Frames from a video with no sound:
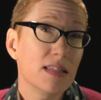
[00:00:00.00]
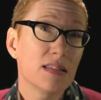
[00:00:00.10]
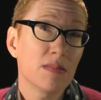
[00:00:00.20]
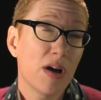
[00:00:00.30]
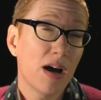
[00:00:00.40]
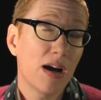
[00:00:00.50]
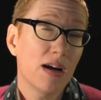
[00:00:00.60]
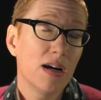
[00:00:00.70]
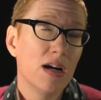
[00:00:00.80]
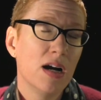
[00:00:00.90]
and SAMR
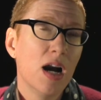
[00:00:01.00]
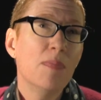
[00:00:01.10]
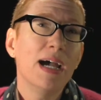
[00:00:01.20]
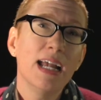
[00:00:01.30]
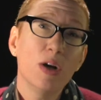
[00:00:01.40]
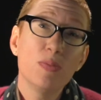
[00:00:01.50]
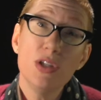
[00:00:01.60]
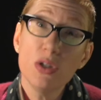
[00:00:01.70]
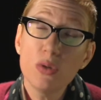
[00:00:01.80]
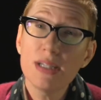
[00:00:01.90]
might help
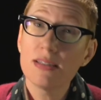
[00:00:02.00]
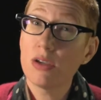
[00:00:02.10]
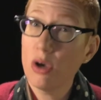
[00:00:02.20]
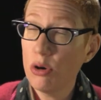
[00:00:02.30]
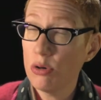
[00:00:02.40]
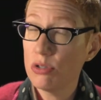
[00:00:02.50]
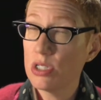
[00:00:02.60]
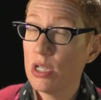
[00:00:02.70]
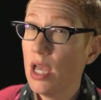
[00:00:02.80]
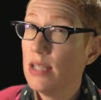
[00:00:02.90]
you as a
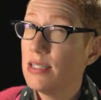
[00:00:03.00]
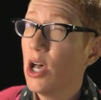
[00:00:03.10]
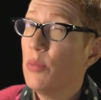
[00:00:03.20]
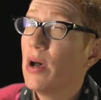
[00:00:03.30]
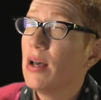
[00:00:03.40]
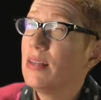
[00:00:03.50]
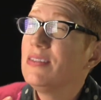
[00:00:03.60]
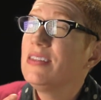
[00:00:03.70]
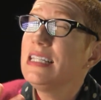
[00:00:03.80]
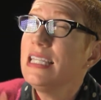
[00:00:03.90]
coach to help
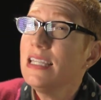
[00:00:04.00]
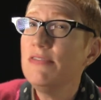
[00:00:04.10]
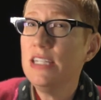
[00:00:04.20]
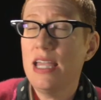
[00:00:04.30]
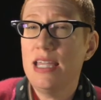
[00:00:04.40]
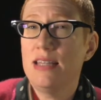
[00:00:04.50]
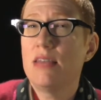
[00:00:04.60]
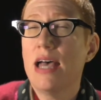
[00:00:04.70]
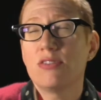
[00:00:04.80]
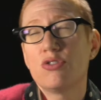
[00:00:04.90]
alleviate
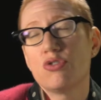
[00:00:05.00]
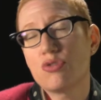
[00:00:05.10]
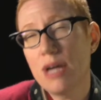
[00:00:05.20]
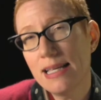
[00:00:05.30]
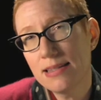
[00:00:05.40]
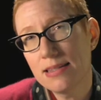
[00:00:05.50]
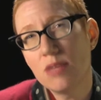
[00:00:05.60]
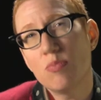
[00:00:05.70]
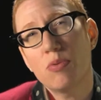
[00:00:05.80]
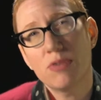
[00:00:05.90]
that stress
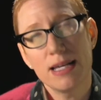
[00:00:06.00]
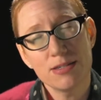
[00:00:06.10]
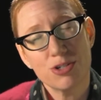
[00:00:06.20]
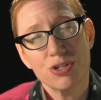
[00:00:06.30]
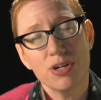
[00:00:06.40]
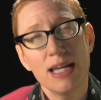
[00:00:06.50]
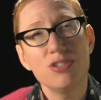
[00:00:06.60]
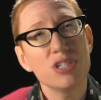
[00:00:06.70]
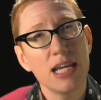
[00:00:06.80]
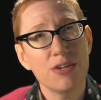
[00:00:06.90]
and pressure
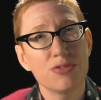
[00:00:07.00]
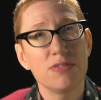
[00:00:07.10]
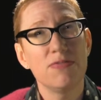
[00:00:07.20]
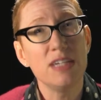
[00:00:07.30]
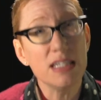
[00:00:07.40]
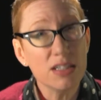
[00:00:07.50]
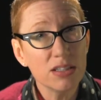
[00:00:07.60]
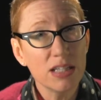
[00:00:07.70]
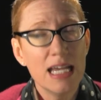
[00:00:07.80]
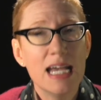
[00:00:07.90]
educators
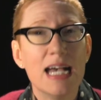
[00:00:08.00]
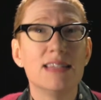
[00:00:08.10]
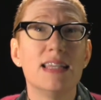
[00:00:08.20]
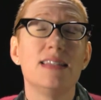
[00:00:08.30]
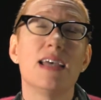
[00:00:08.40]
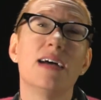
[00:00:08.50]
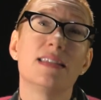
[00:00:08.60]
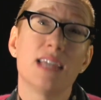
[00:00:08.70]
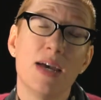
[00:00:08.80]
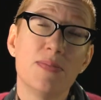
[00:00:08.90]
feel as they
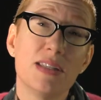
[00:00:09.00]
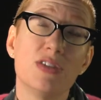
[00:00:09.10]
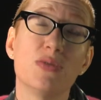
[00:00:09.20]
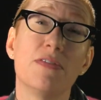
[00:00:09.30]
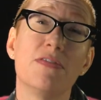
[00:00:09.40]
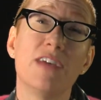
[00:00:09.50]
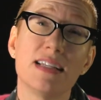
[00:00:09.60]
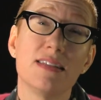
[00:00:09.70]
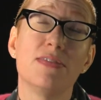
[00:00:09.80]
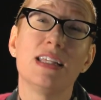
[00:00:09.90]
attempt to
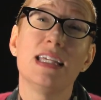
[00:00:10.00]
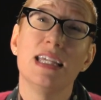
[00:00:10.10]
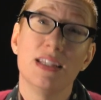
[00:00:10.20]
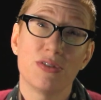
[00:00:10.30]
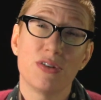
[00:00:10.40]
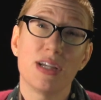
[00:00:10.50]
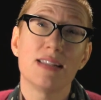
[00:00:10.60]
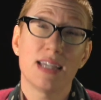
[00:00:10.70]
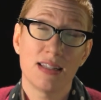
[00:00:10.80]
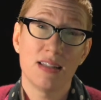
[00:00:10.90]
effectively integrate
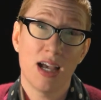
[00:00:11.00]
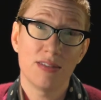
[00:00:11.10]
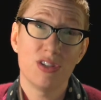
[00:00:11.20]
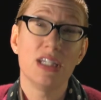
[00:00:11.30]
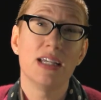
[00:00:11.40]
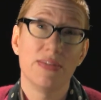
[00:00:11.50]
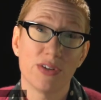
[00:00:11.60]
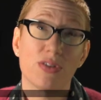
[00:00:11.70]
technology in their